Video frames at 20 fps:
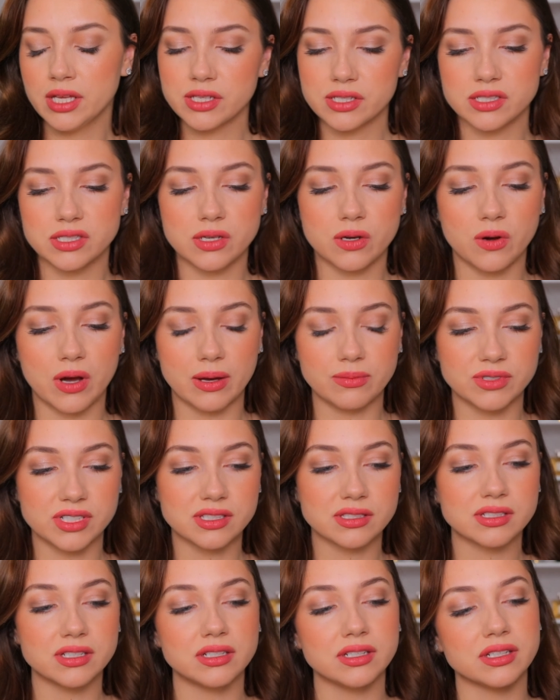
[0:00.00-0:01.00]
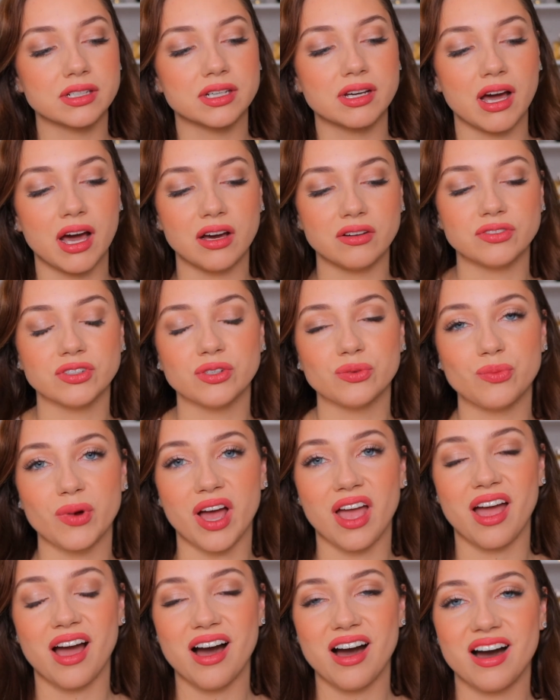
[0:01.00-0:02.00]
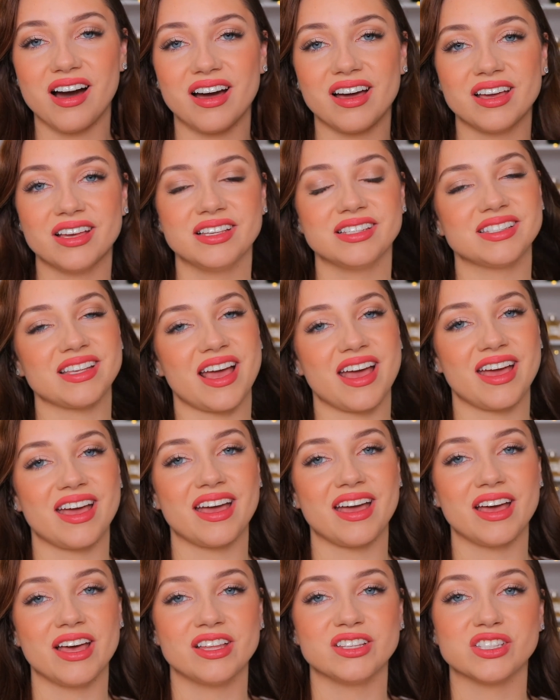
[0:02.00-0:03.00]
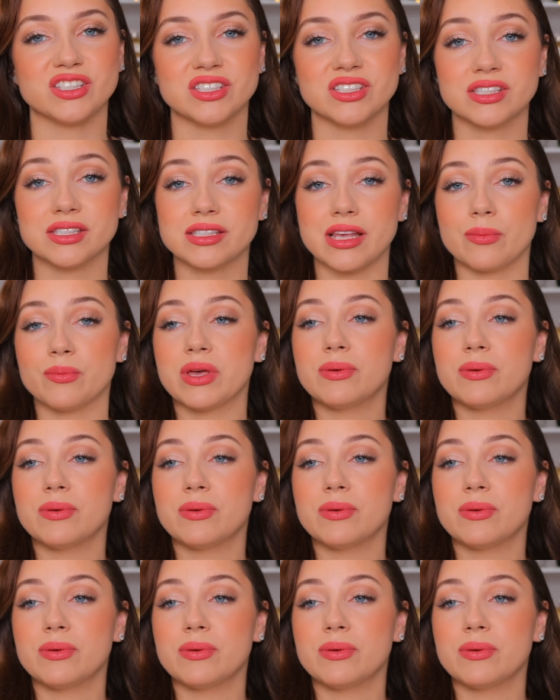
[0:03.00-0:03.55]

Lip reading: So I'm just going to cover my eyes and set my